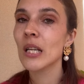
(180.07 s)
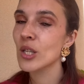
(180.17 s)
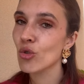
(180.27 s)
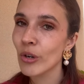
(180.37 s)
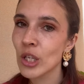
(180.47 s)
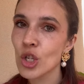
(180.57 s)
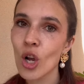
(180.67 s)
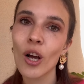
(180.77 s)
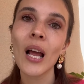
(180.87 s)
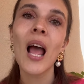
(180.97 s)
make a
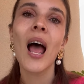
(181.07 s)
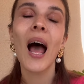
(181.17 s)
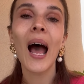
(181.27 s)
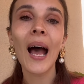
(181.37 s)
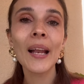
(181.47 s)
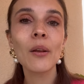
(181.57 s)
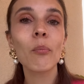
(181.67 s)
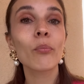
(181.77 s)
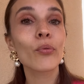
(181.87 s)
screenshot and